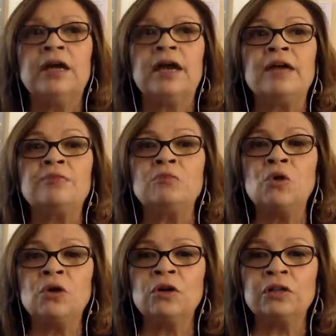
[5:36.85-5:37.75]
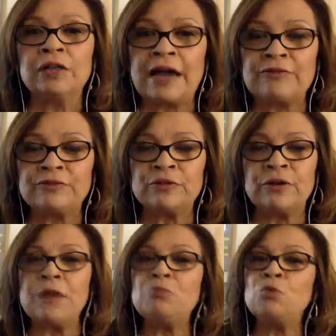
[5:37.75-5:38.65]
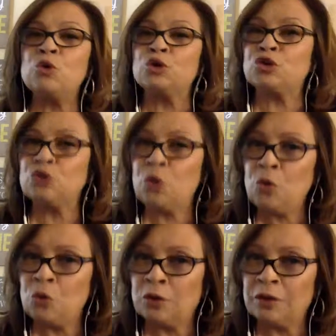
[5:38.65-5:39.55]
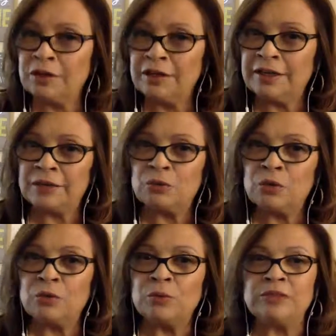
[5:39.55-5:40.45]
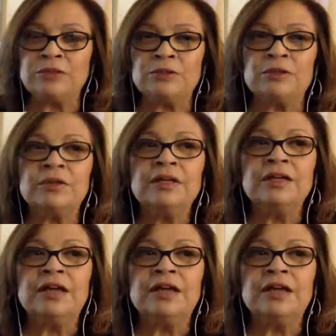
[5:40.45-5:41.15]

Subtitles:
and more laughter and more soul in what we do. Mm-hmm.